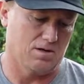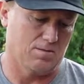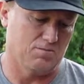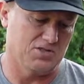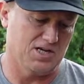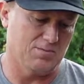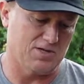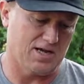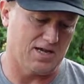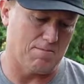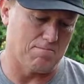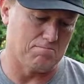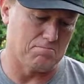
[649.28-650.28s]
Seems like
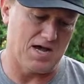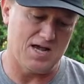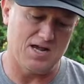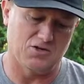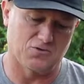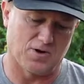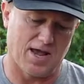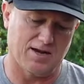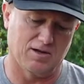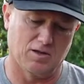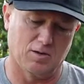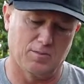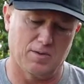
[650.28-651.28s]
it may drain a
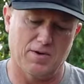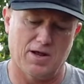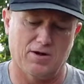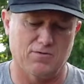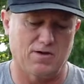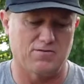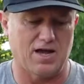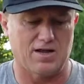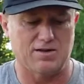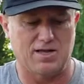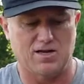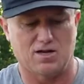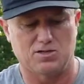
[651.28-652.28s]
little bit better. They
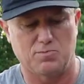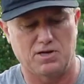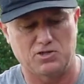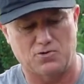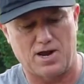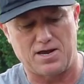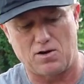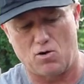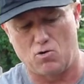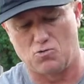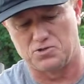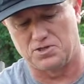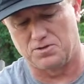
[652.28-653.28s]
cut big drain
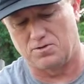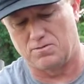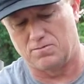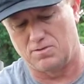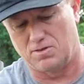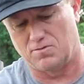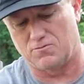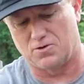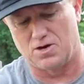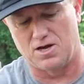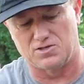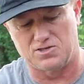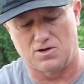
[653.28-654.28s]
holes in the
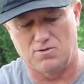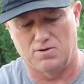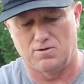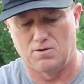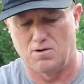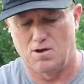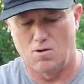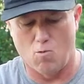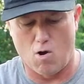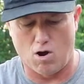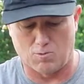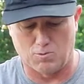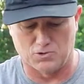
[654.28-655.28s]
front so that
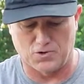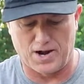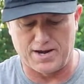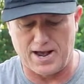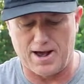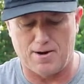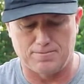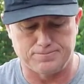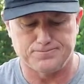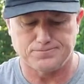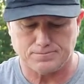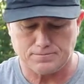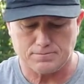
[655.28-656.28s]
water will drain out.
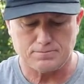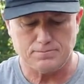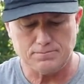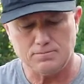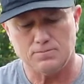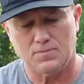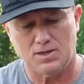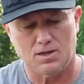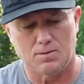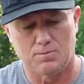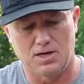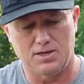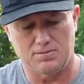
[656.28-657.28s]

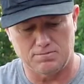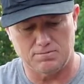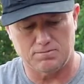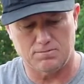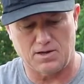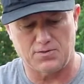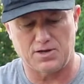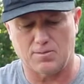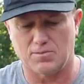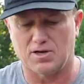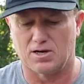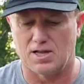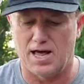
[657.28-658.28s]
But I think I'm
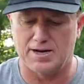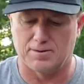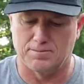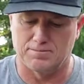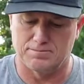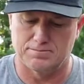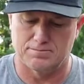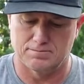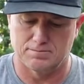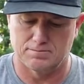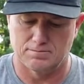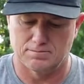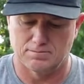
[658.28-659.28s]
gonna like them.
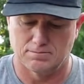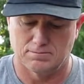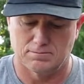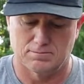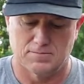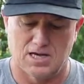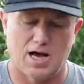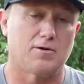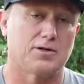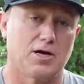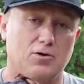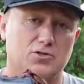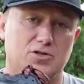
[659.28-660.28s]
I'll
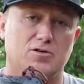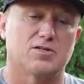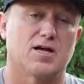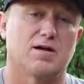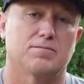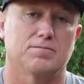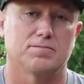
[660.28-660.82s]
know as soon as I